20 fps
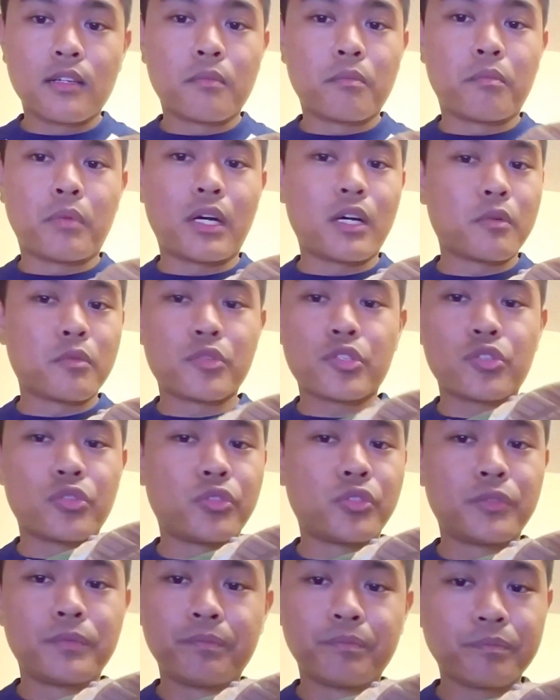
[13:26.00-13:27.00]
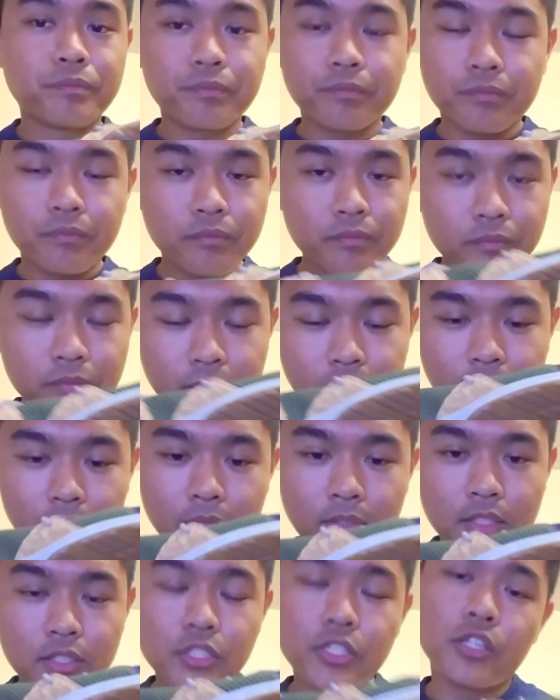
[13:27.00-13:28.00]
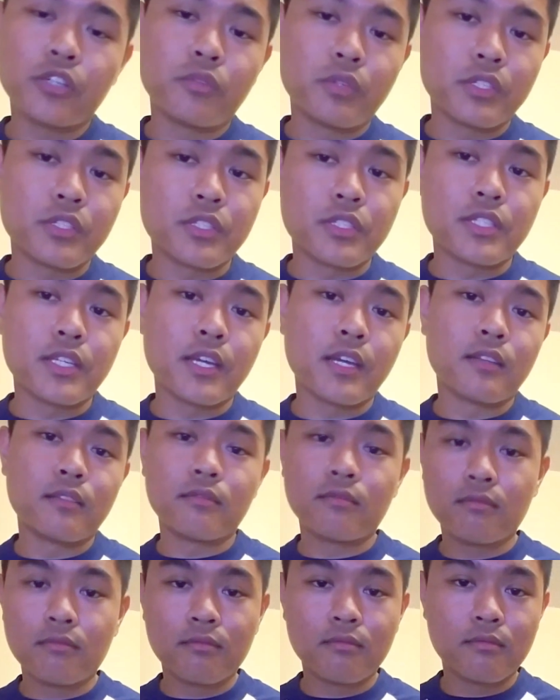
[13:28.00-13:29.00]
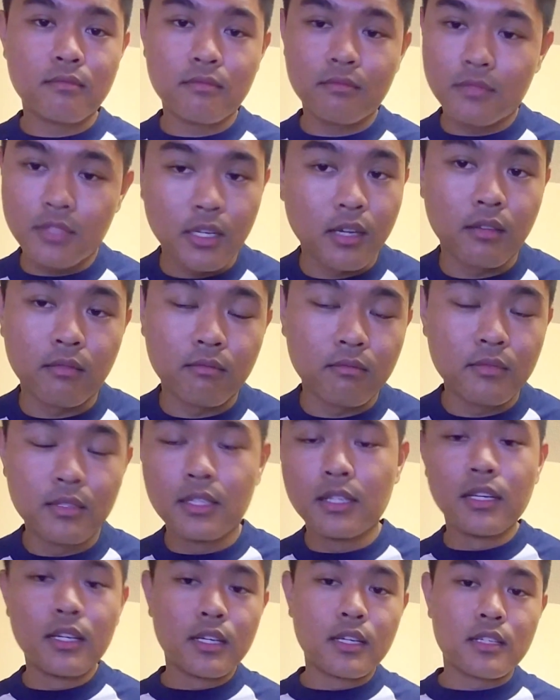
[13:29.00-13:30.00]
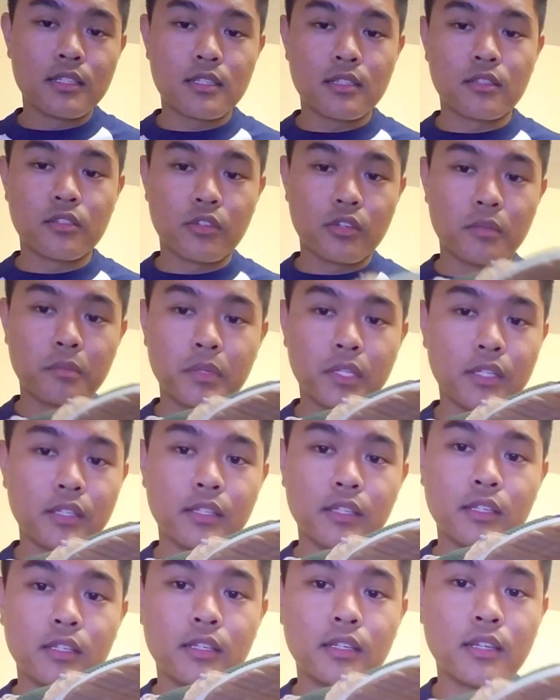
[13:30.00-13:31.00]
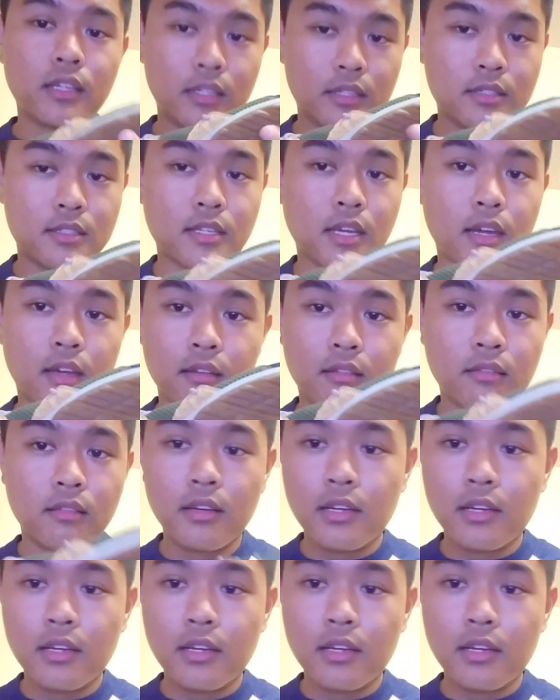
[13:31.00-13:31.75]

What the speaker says: Bottom sole, scale 1 to 10, 10. Durability, 10.